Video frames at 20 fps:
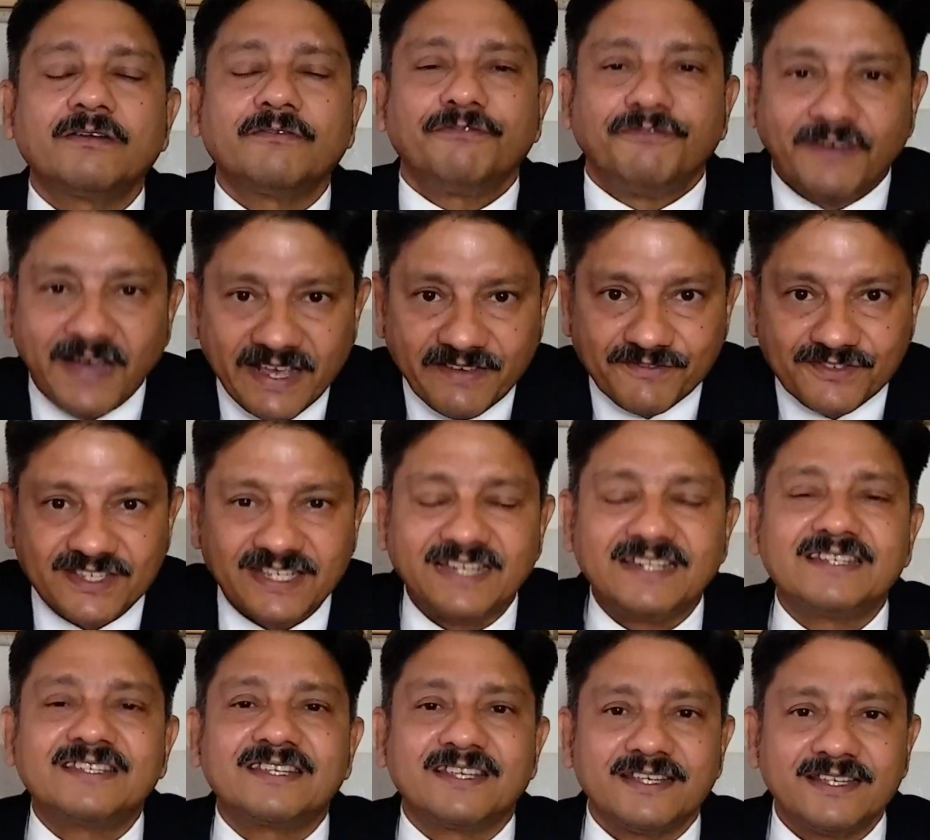five
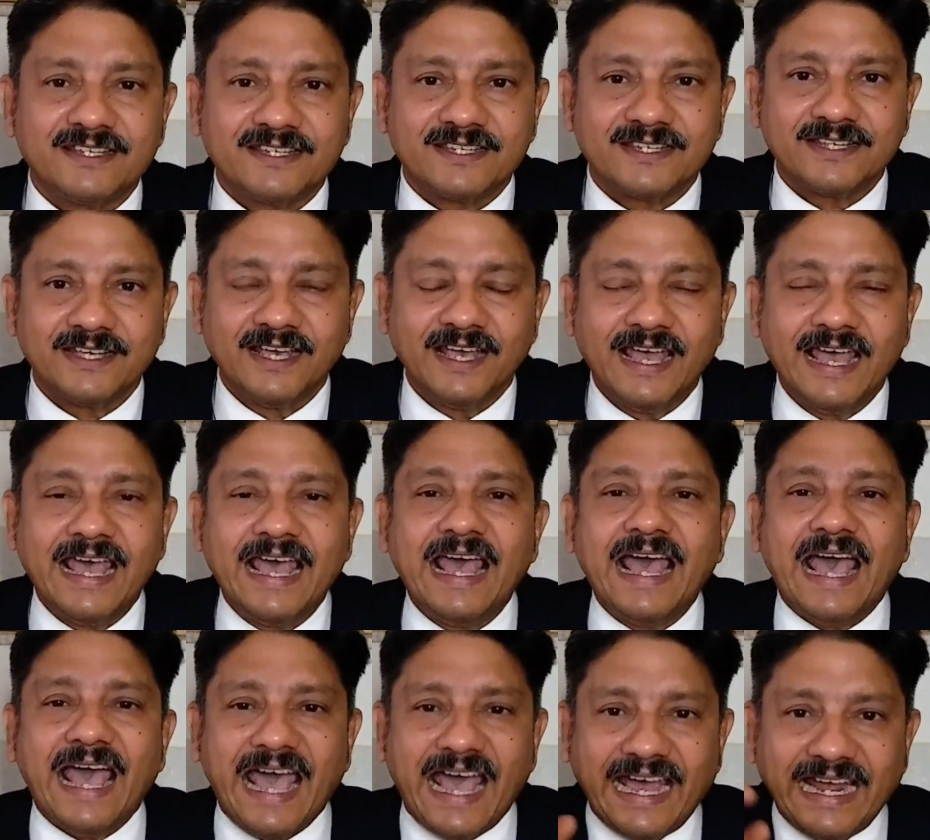senses
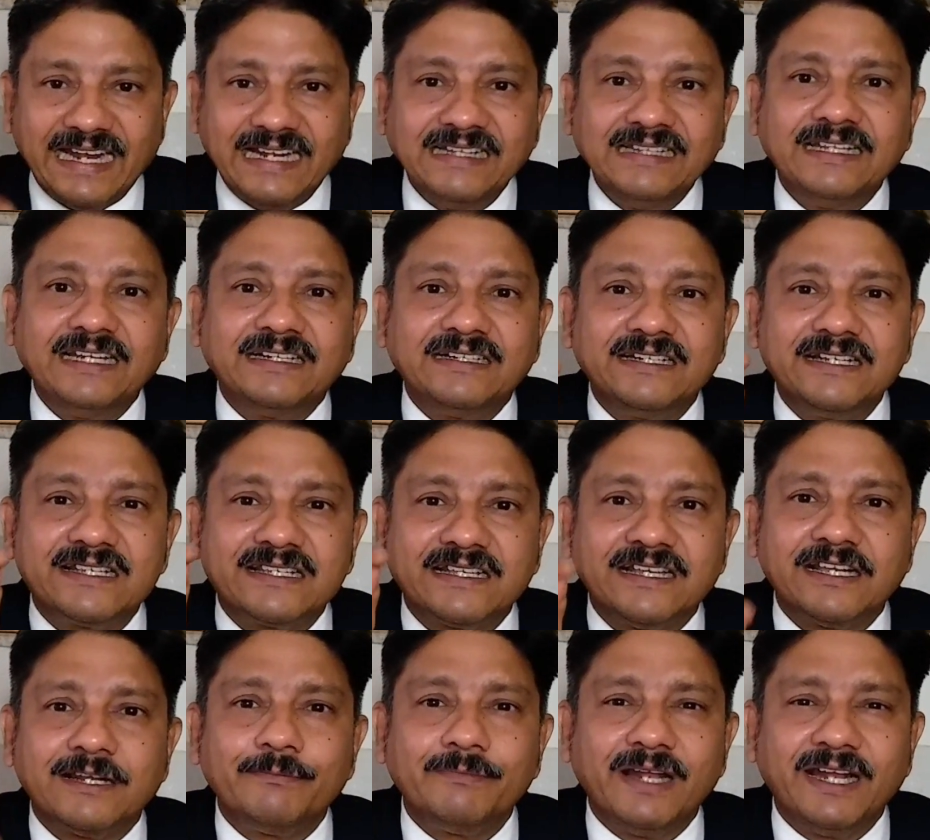and the
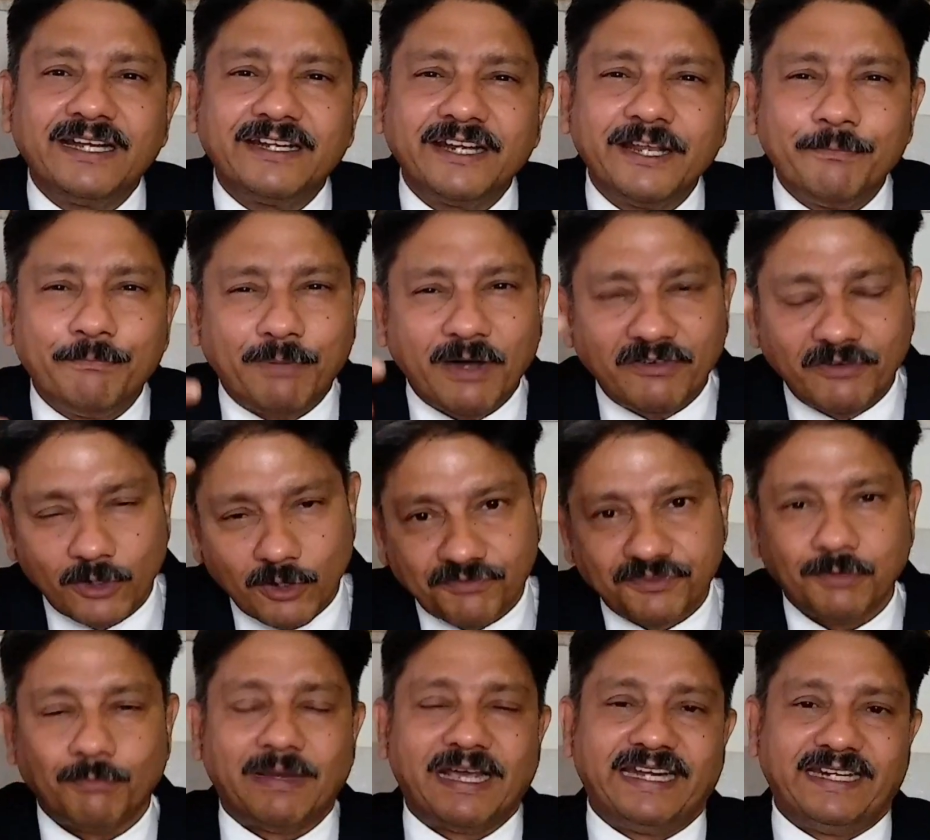discriminatory power of the
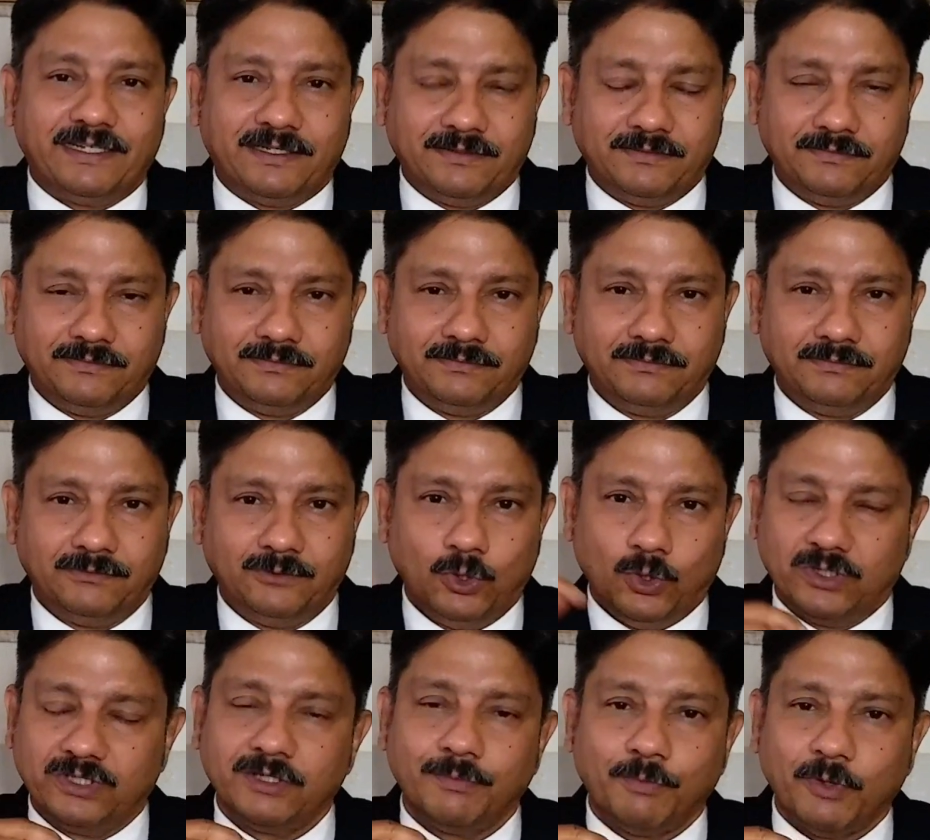mind.
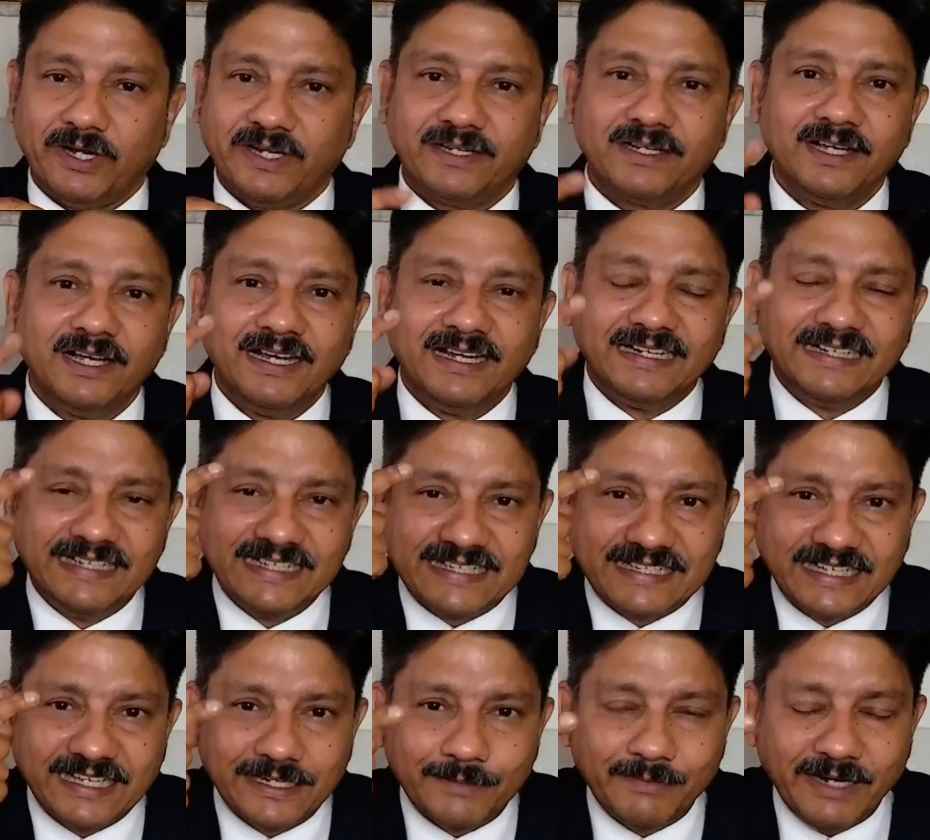Note the point.
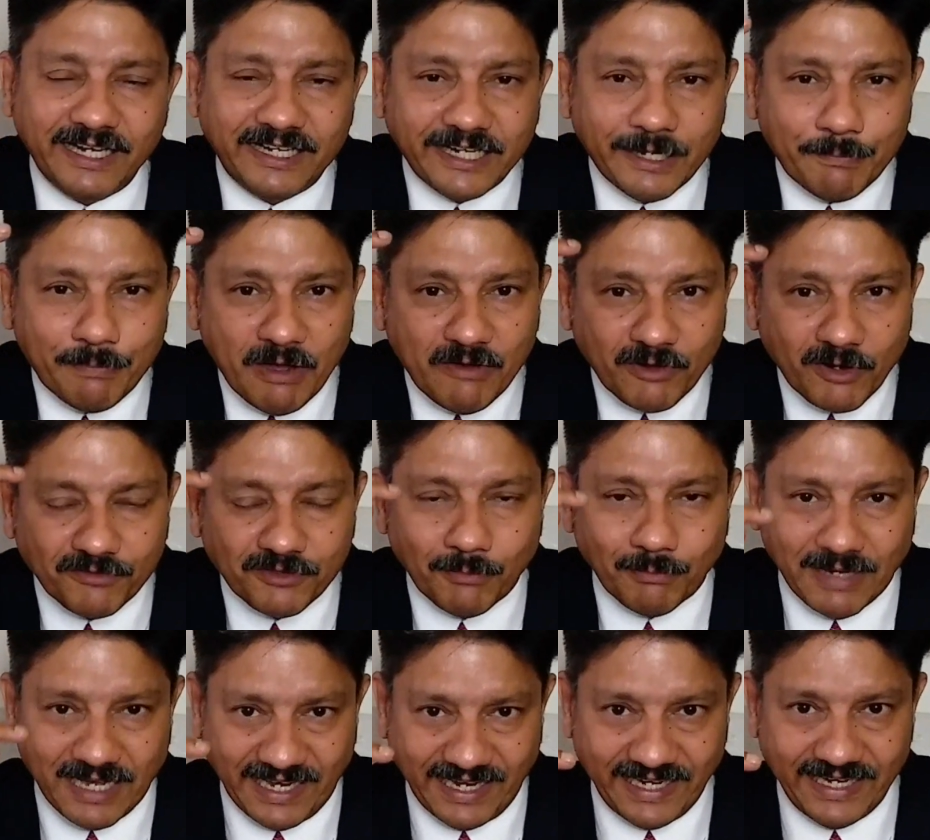Discriminatory power of the
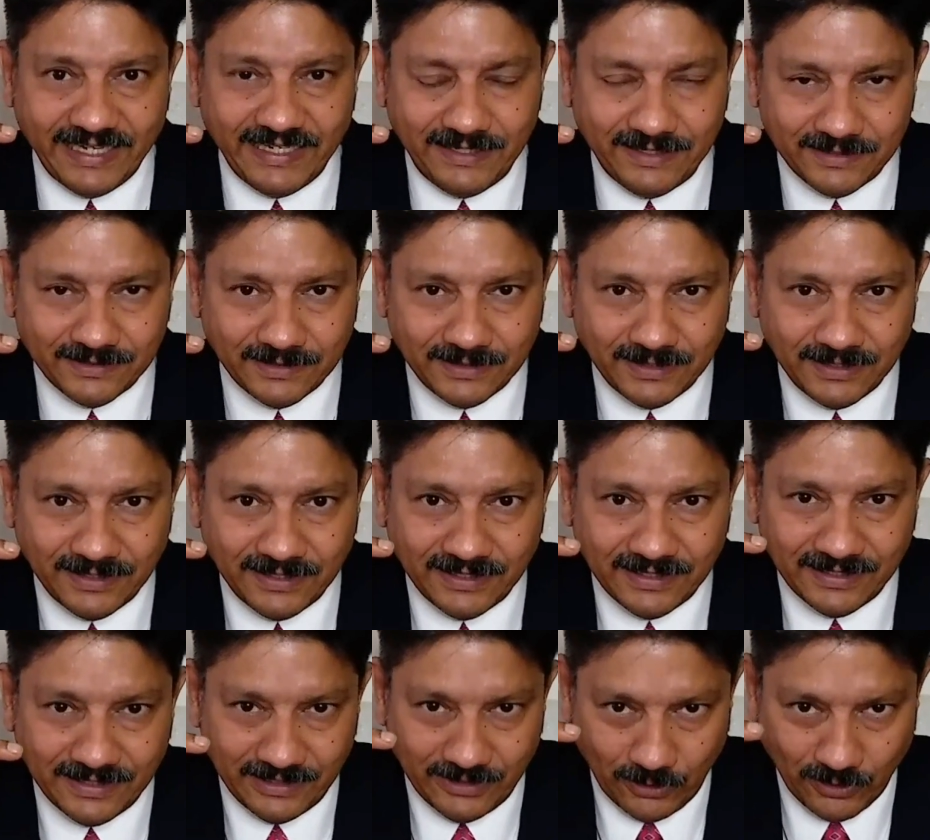mind,
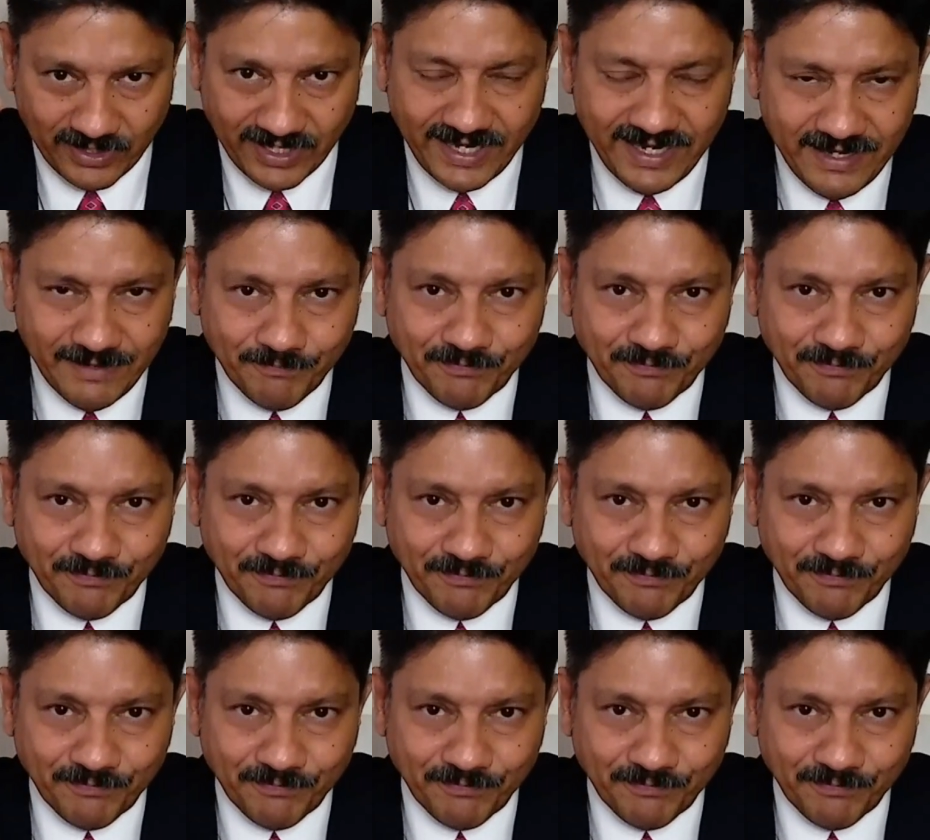okay,